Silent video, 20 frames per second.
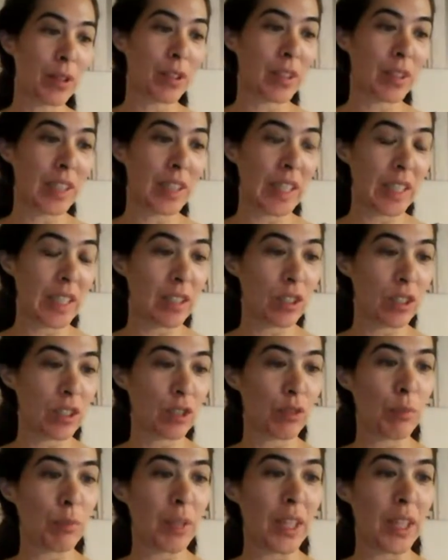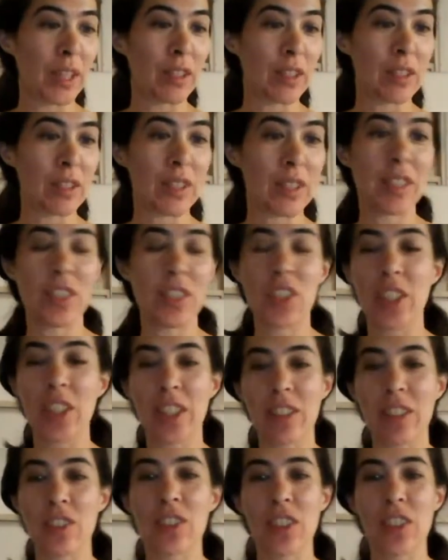learn English from me. I used to teach
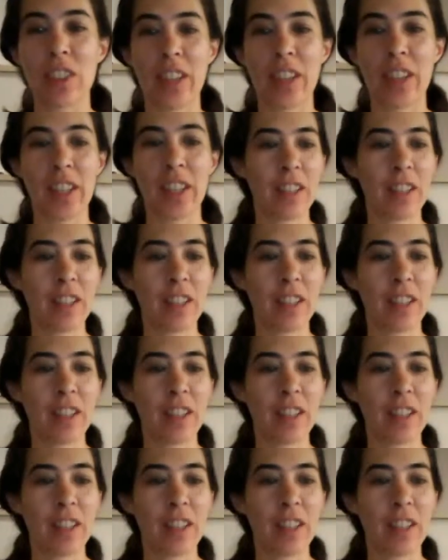English online.